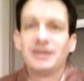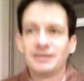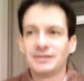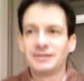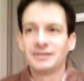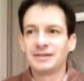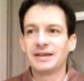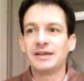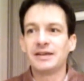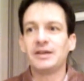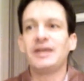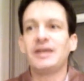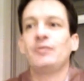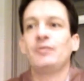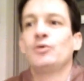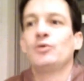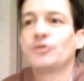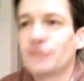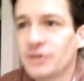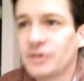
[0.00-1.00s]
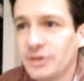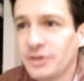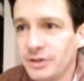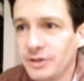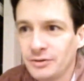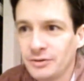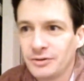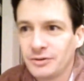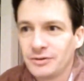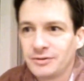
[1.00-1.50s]
What was that building
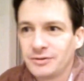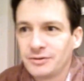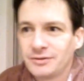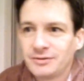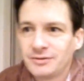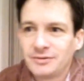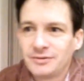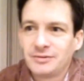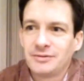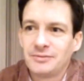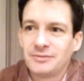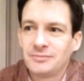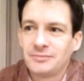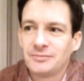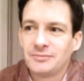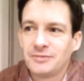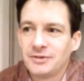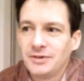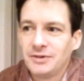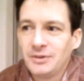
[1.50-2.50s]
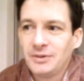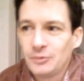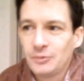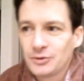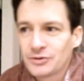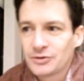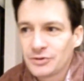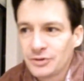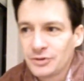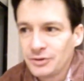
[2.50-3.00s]
used for? Do you know anything about
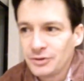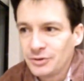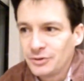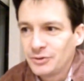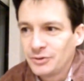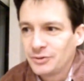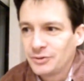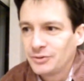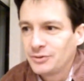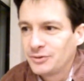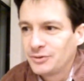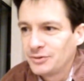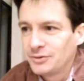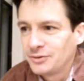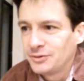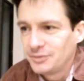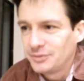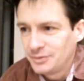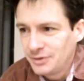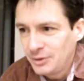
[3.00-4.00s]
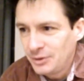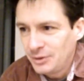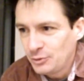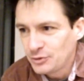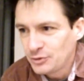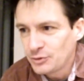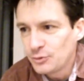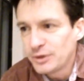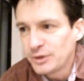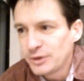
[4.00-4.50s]
that building? It
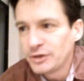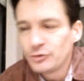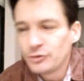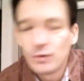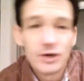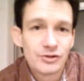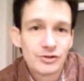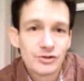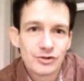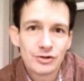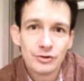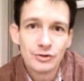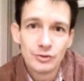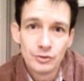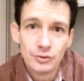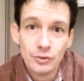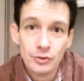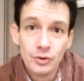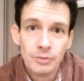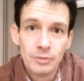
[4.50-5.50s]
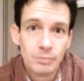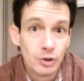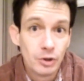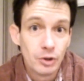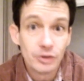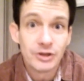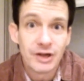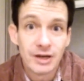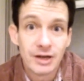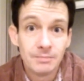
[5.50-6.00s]
was a World War II
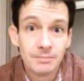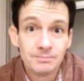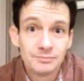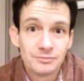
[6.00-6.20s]
bunker.